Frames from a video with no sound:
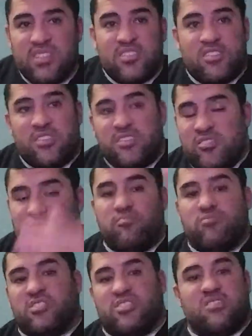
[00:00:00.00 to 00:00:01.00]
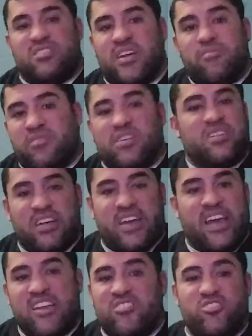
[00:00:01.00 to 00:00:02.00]
And just same thing like
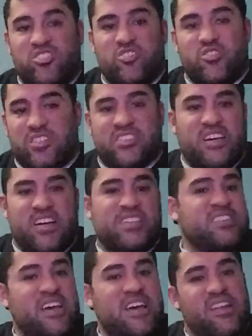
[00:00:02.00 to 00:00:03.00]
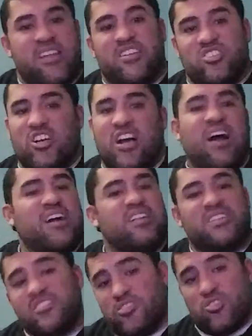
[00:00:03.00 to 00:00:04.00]
energy drinks, like I said, and
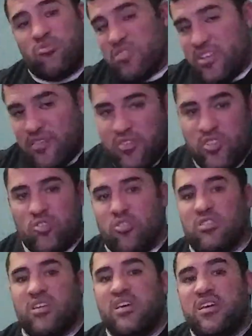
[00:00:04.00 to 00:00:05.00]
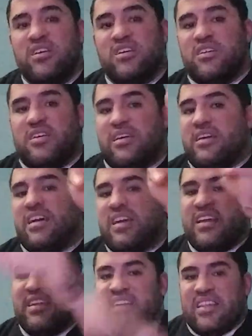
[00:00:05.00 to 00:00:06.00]
chocolate. Don't give your dog
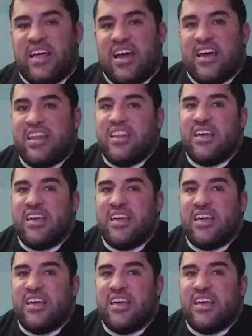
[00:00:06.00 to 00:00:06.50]
any of that.